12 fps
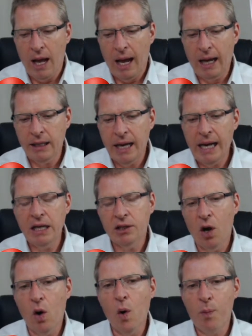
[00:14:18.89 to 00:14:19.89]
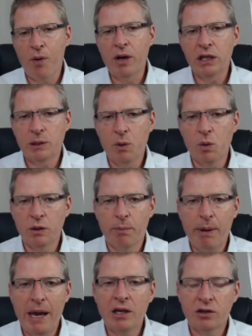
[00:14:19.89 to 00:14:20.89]
And his whole principles are
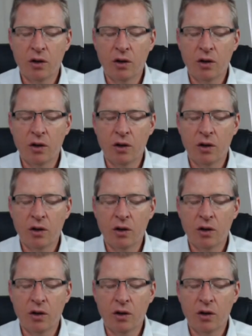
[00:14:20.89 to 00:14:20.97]
based